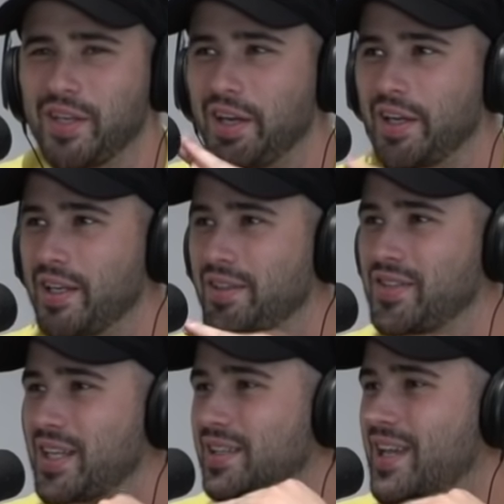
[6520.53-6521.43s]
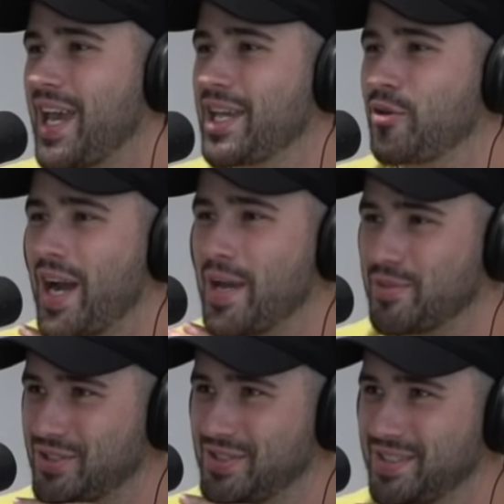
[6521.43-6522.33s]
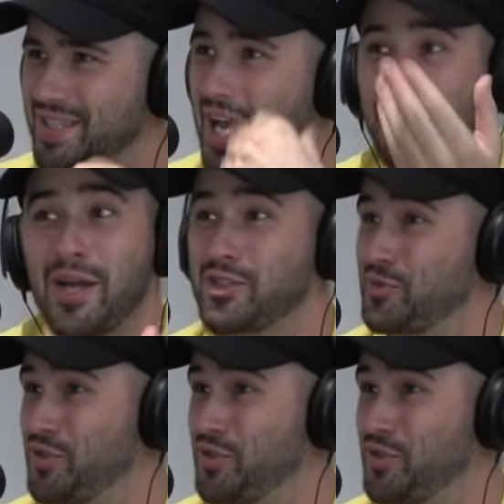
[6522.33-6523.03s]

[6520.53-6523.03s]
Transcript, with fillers: on it. I was like, hey, Grams, Savage. how about some